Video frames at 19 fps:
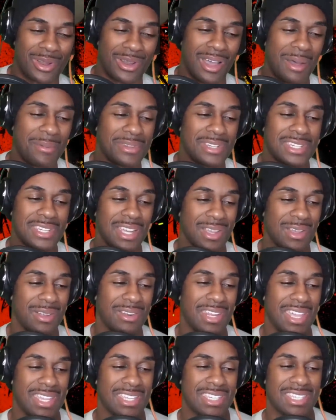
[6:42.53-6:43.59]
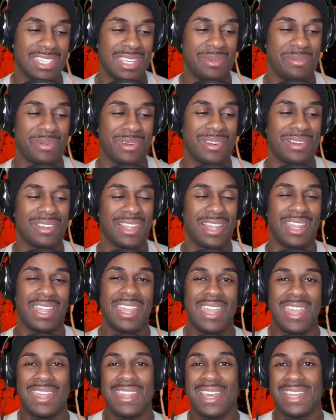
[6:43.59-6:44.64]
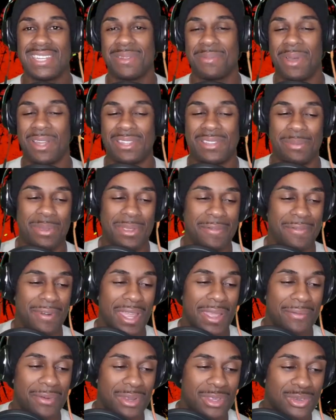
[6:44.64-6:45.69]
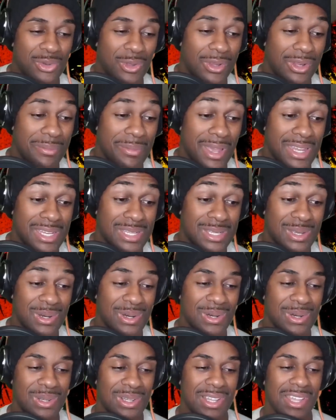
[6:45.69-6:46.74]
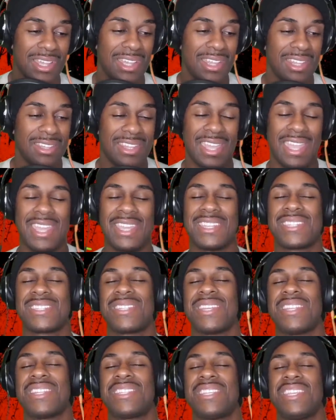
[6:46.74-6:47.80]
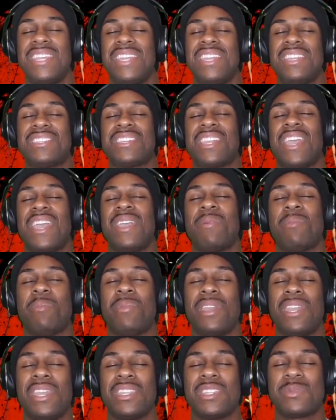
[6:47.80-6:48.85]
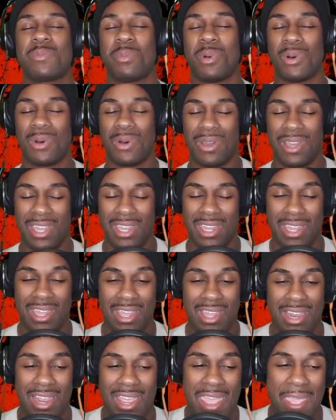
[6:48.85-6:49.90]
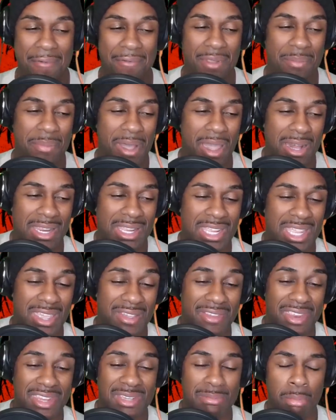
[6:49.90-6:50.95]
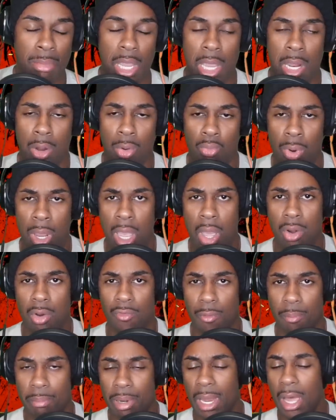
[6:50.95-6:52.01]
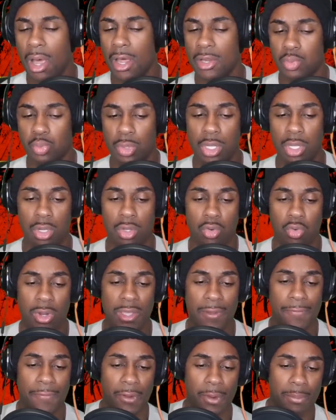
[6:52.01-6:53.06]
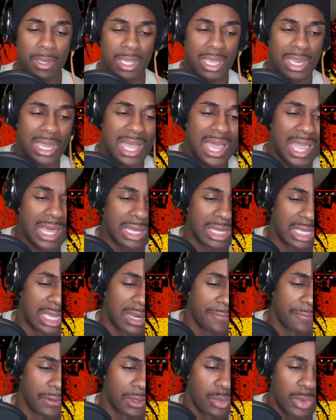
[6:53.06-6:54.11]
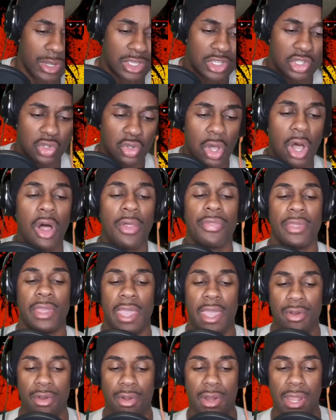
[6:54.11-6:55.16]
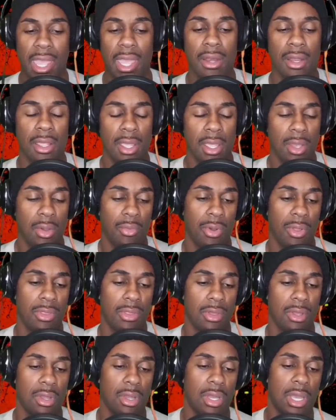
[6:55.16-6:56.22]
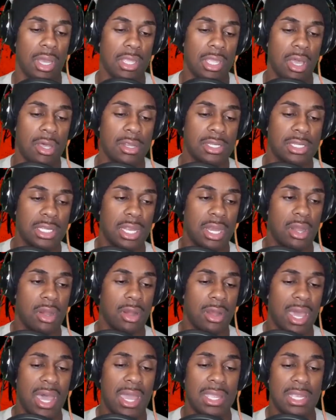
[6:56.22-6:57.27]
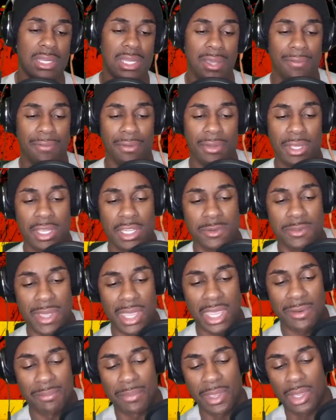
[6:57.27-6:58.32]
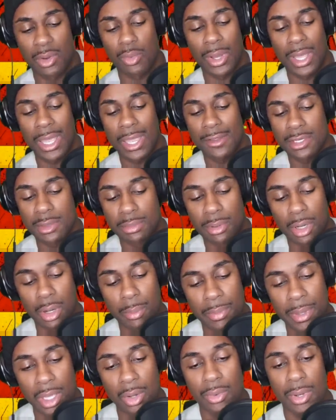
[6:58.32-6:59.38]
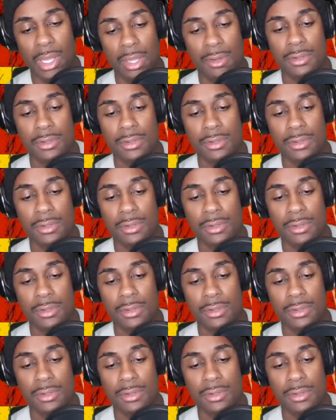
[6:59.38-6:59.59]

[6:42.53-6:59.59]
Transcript: I'm stuck on that shit, bro. Like, that's about to be forever drilled in my skull. Thanks to TJ Beastboy. Everybody give this man a round of applause real quick for being highly influential on the internet. Whether y'all see that or not, he definitely is making big waves, bro. Big waves.